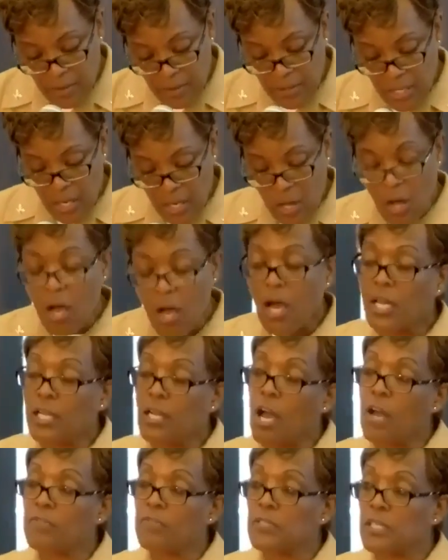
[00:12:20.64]
about
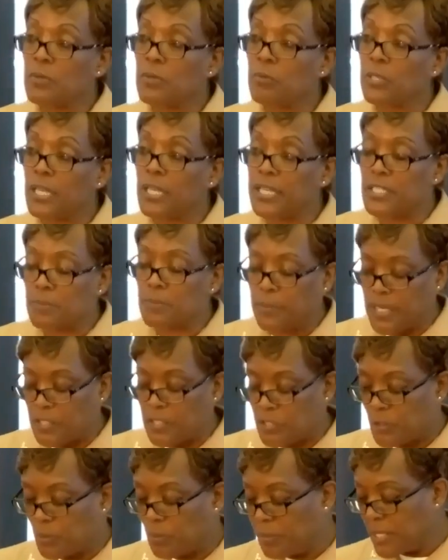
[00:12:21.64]
on often when I
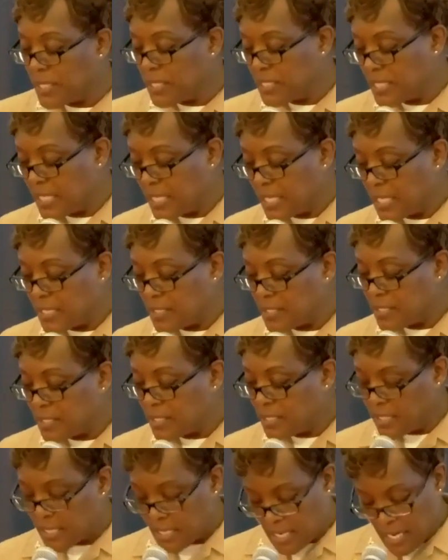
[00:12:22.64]
speak to mentees,
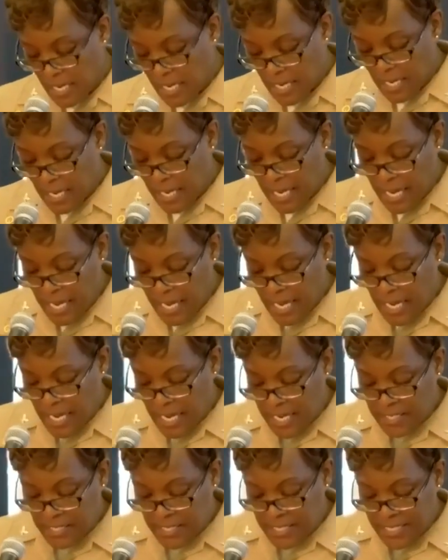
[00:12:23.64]

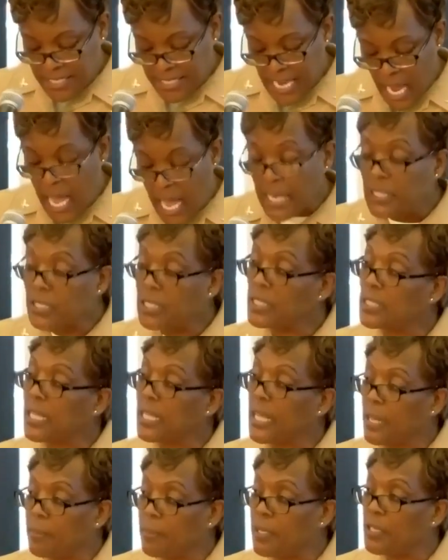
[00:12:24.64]
is not
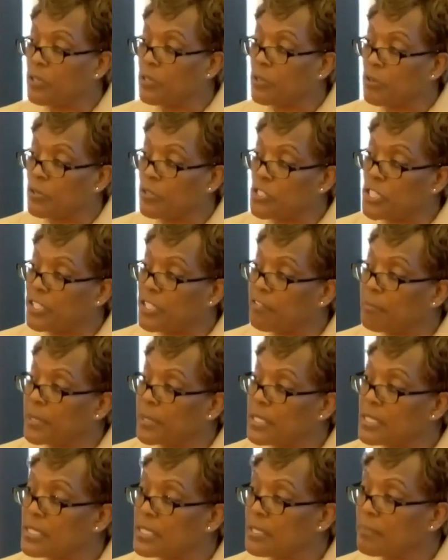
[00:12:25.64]
claiming your
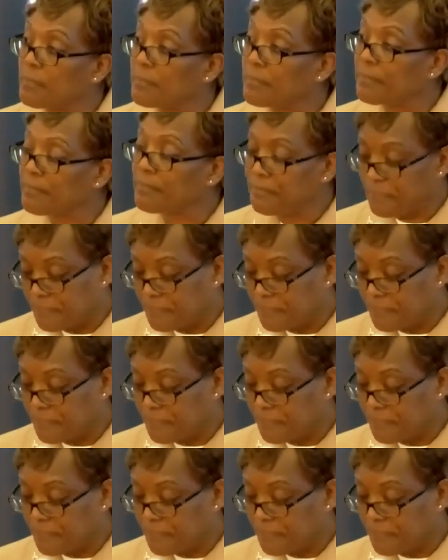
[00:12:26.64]
achievements.